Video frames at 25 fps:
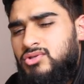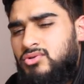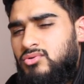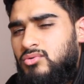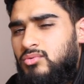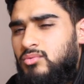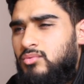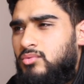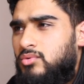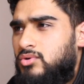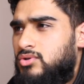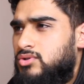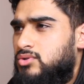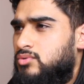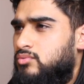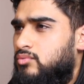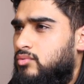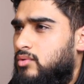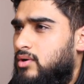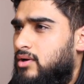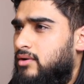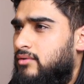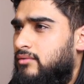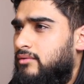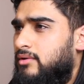to rewards
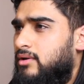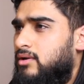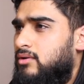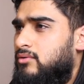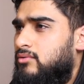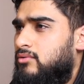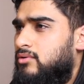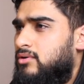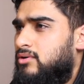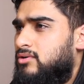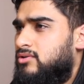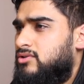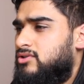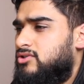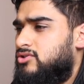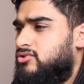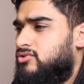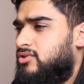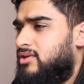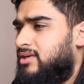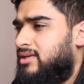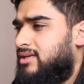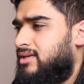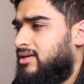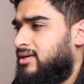were really good on this
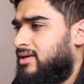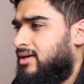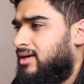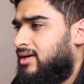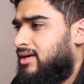trade.